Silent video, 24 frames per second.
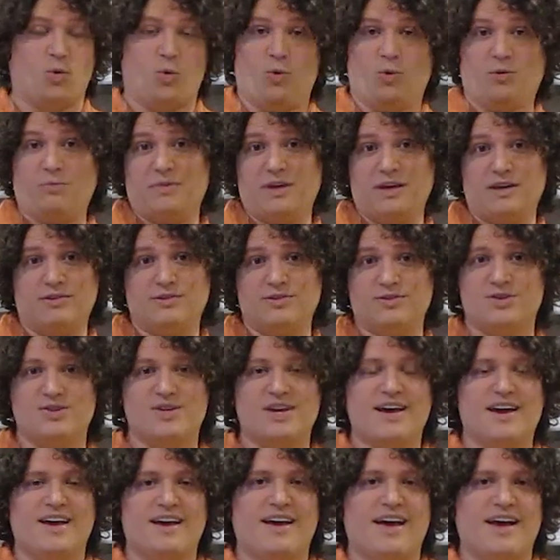or meals
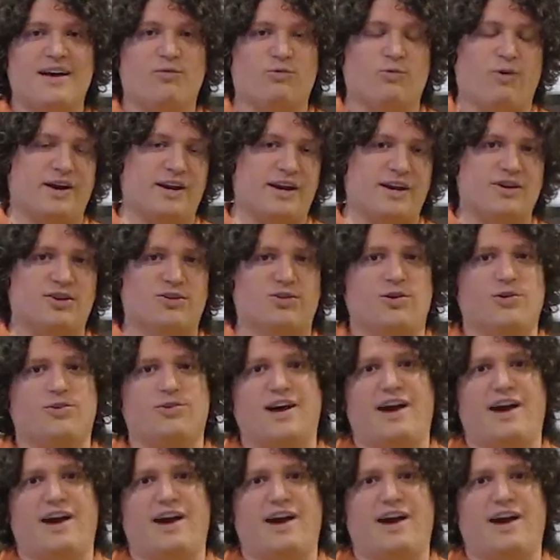right at your own